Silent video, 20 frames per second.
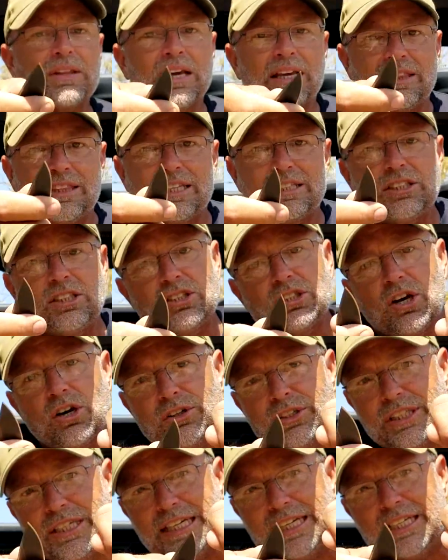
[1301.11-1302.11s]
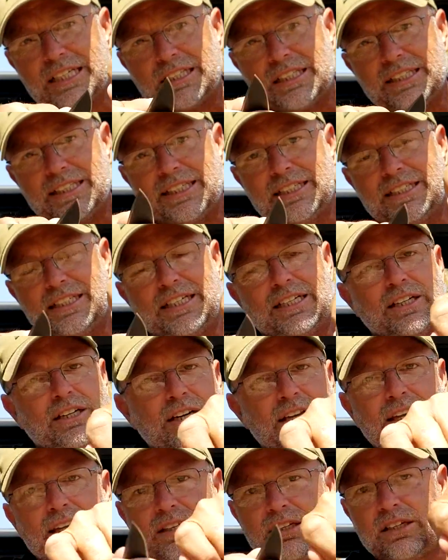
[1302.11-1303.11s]
This is all you need to clean a deer.
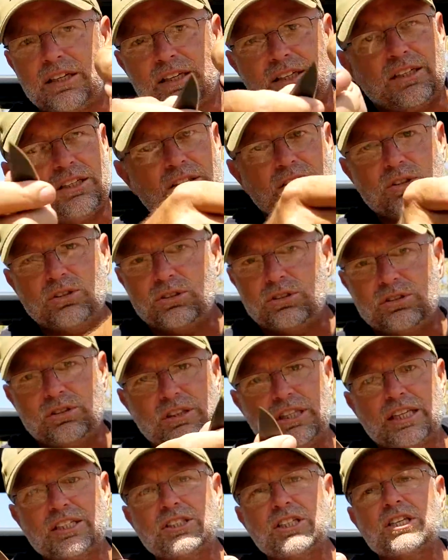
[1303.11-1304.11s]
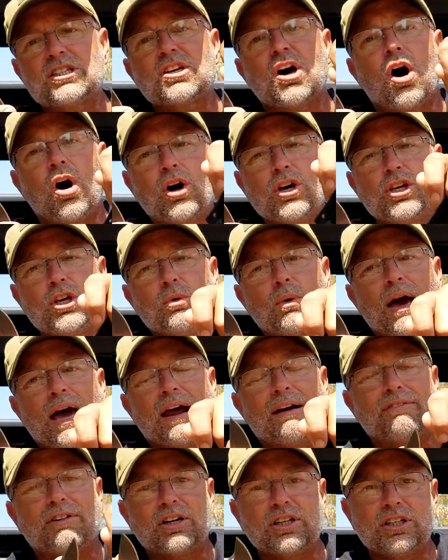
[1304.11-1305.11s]
This is all you
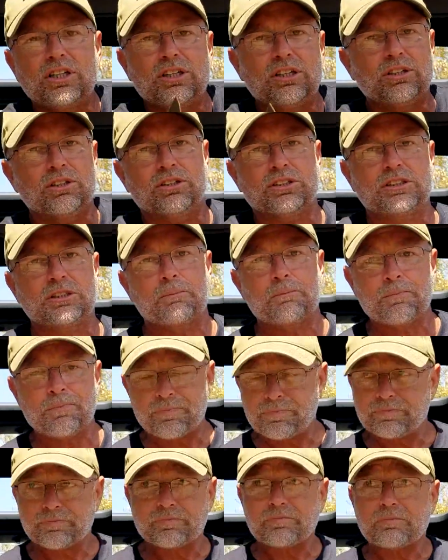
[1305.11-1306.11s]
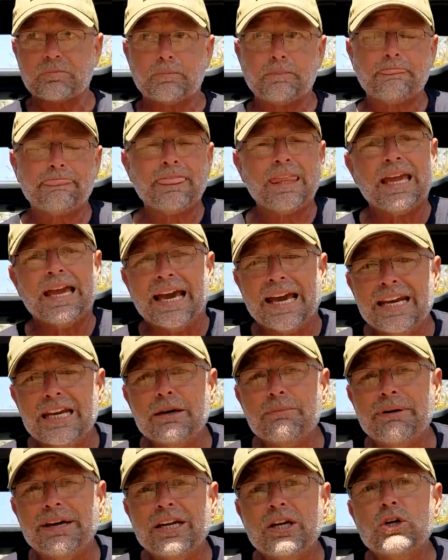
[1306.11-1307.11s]
ever use.
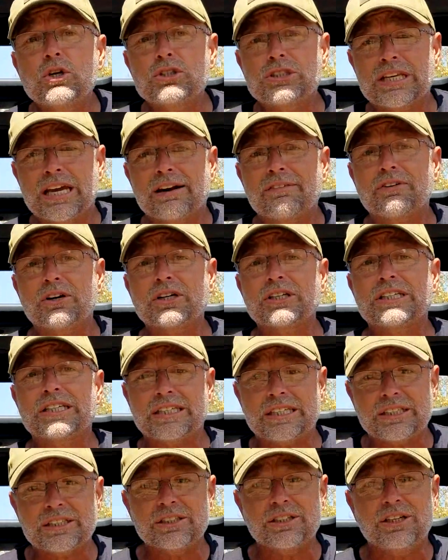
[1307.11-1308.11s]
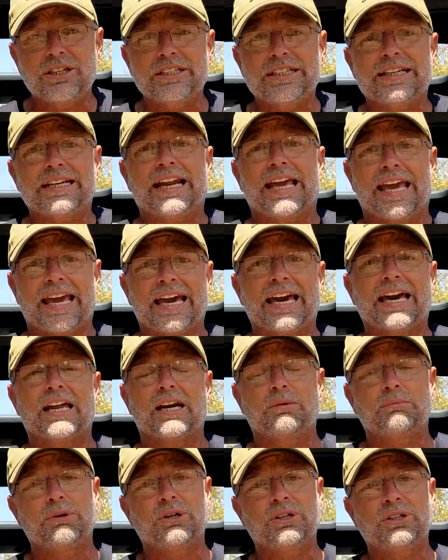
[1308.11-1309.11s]
Anybody who's ever killed an
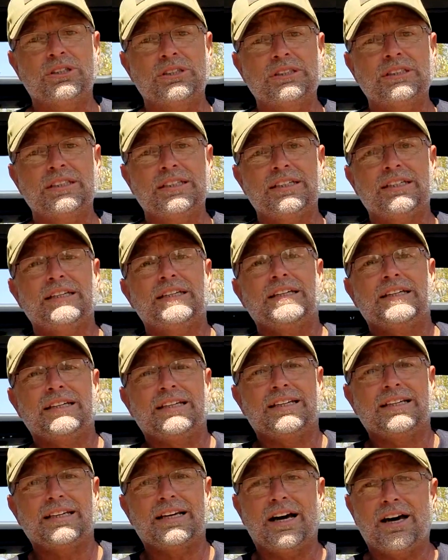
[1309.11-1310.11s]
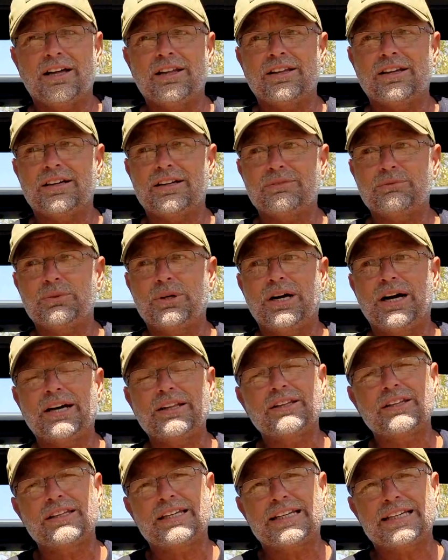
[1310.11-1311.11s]
animal, well,
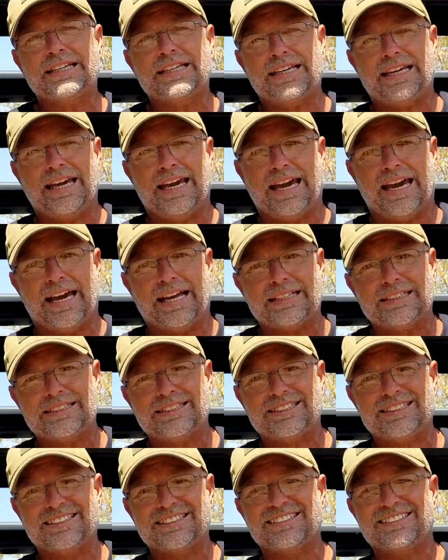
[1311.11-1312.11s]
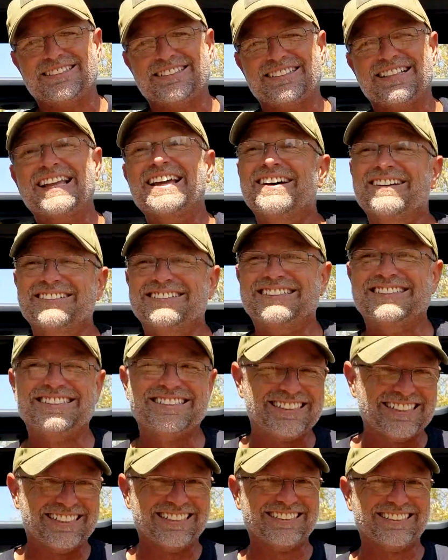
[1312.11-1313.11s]
other than cats, because I'm just
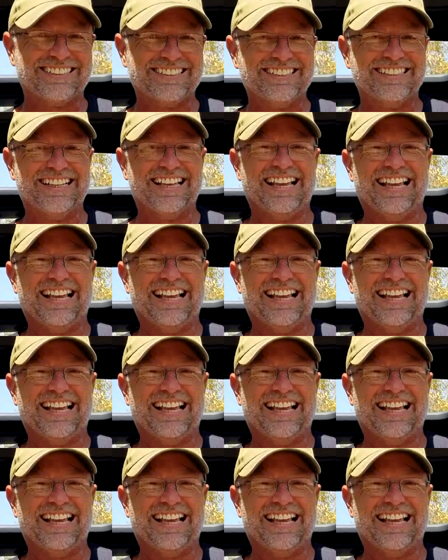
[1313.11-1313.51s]
teasing.